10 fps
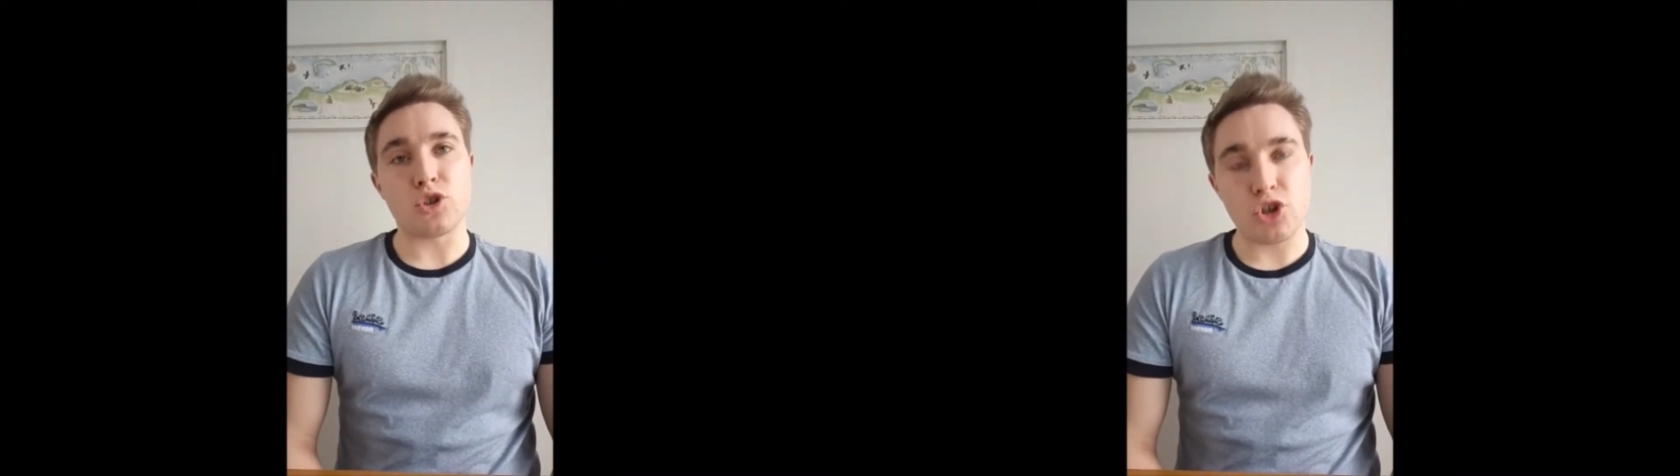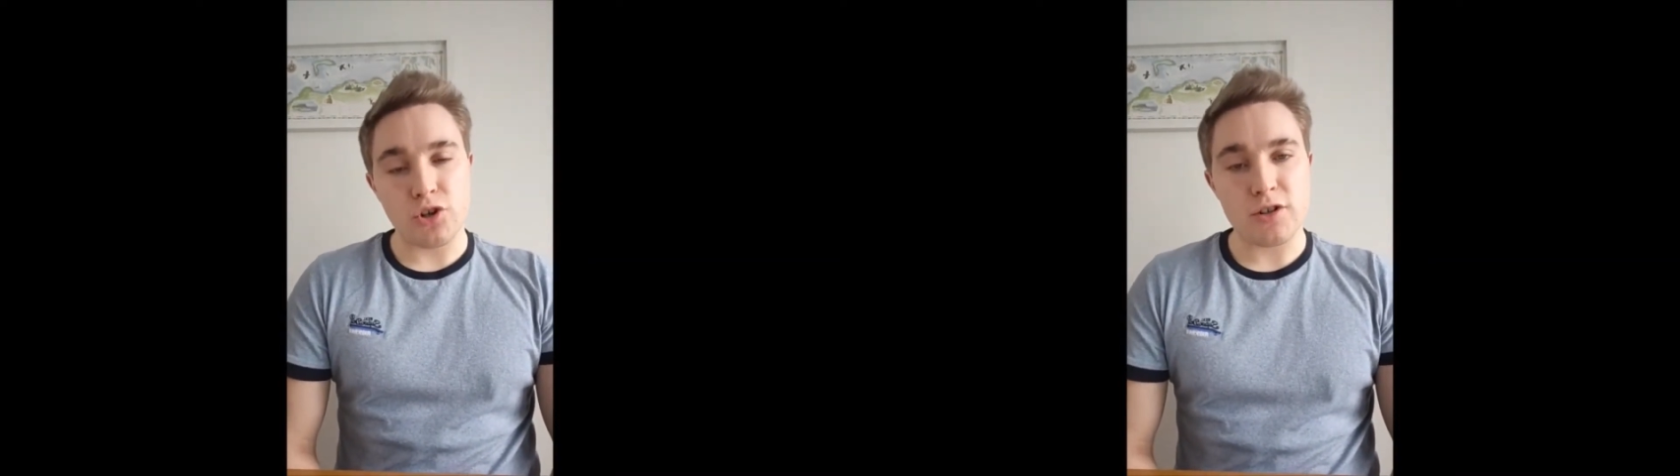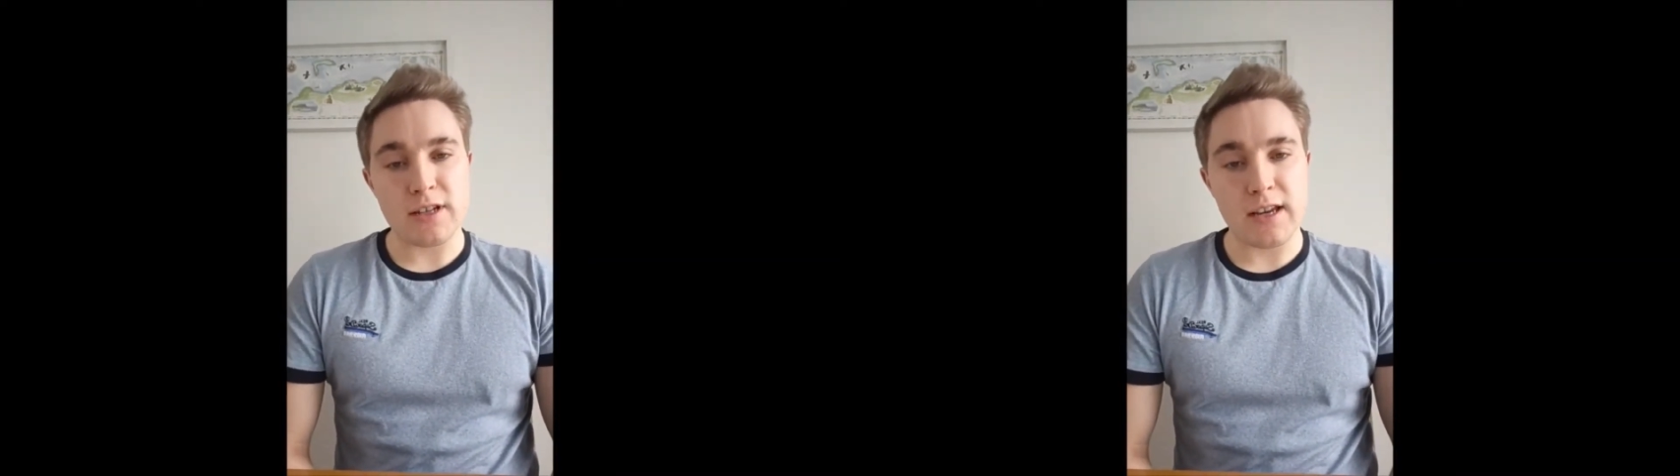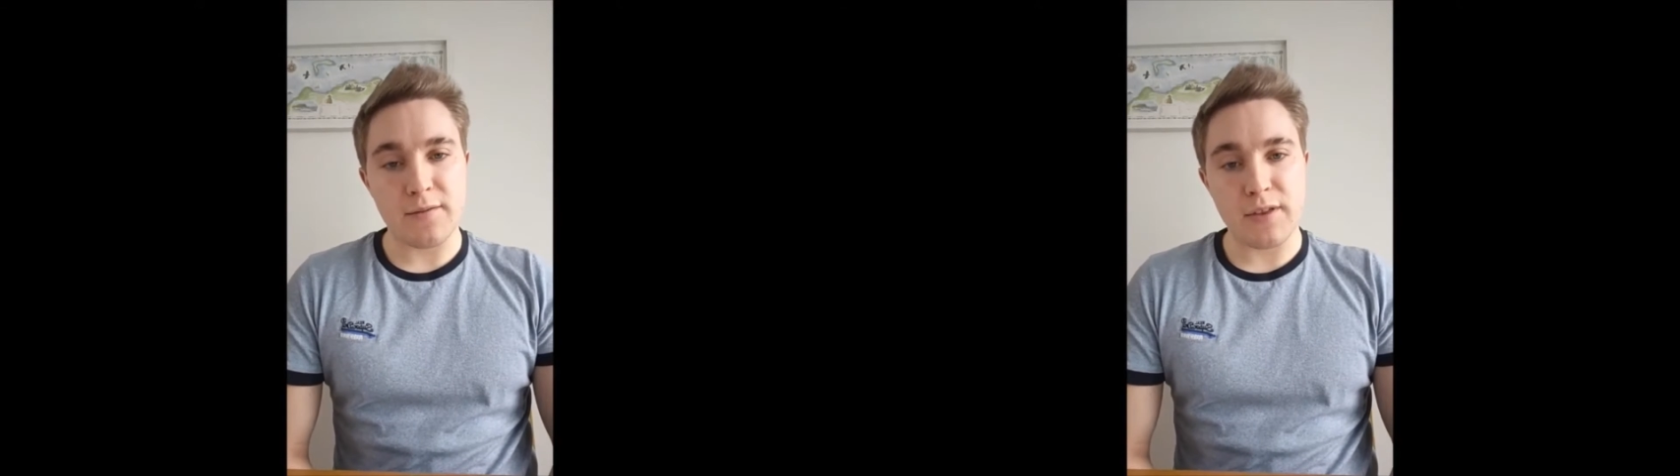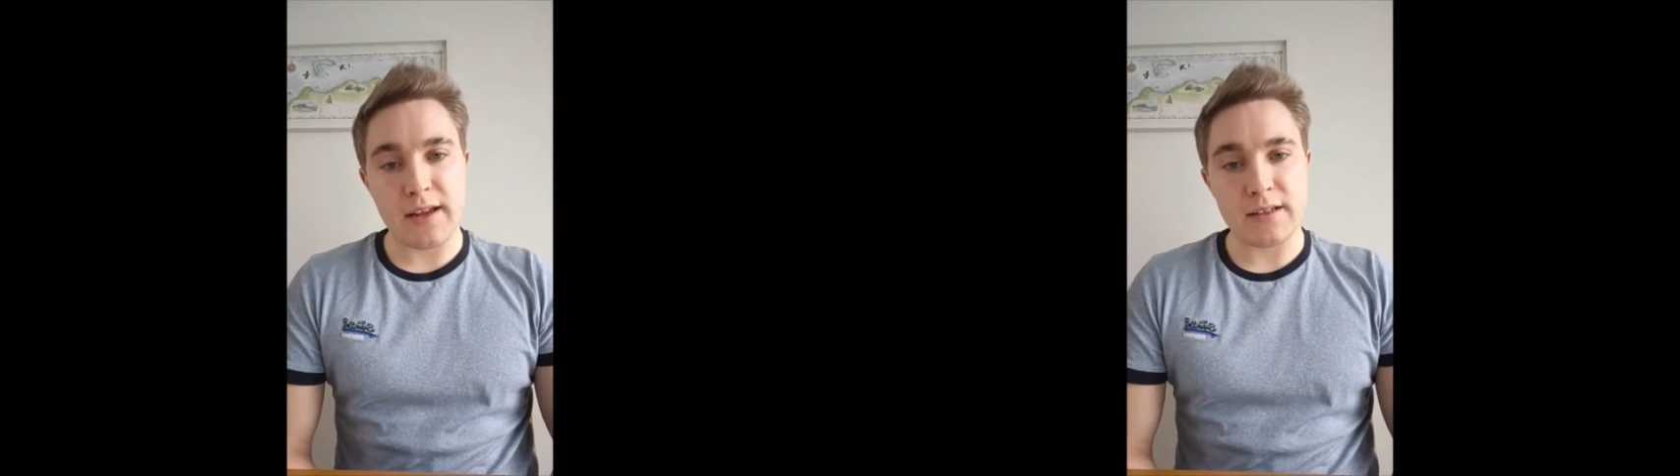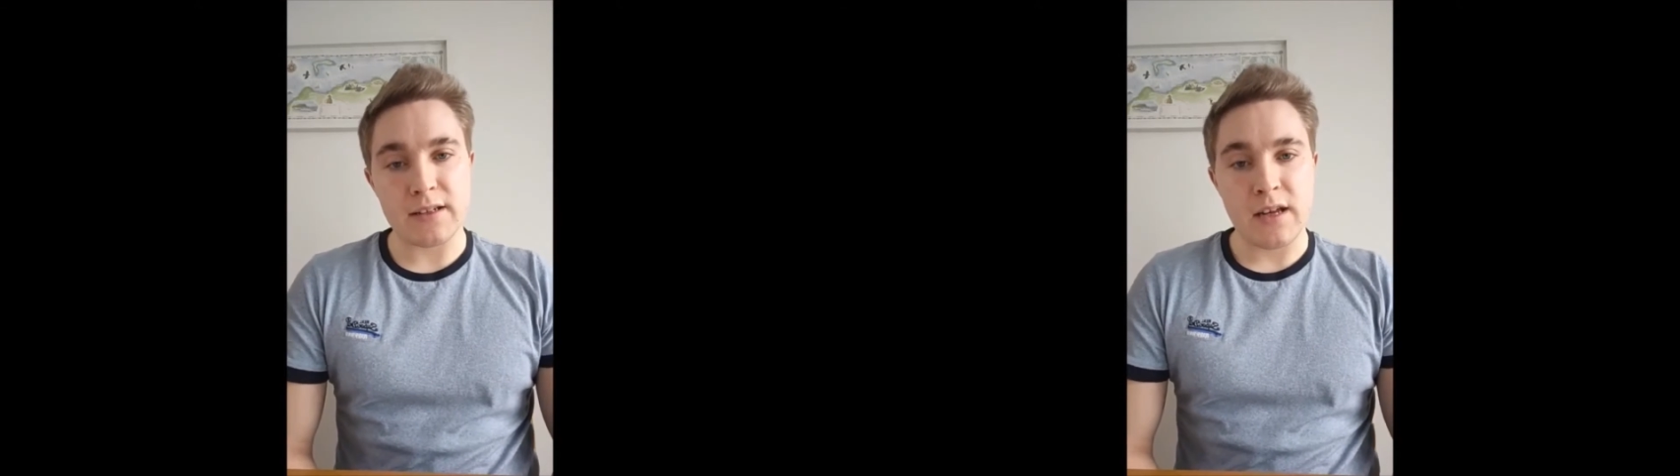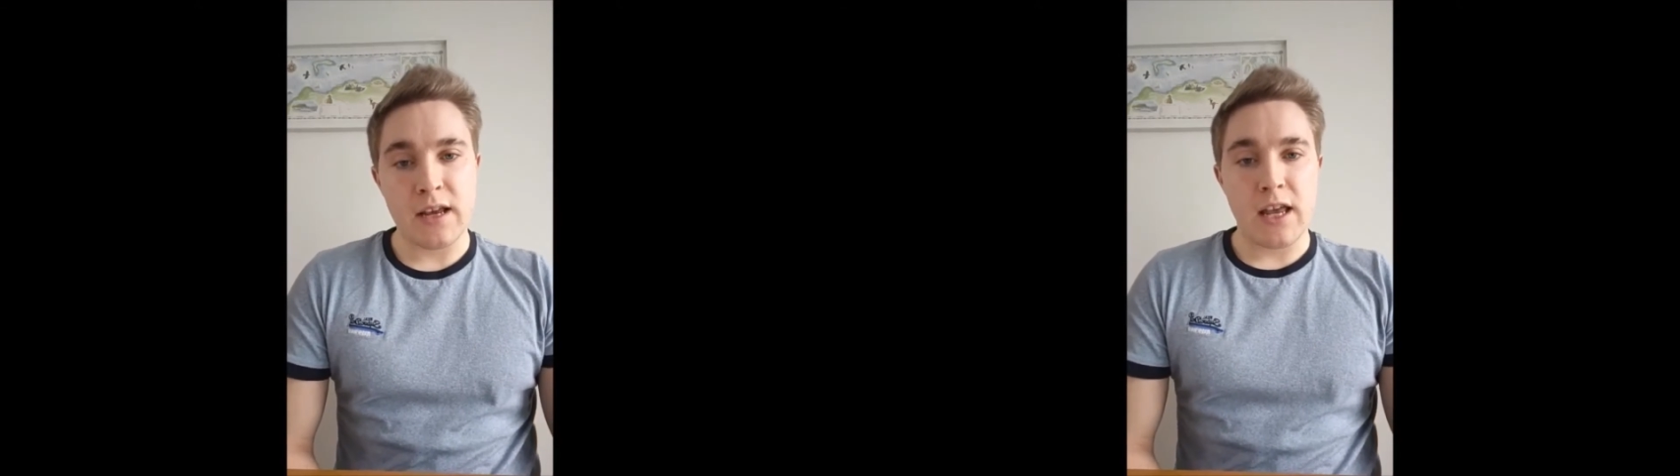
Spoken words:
of church side of things,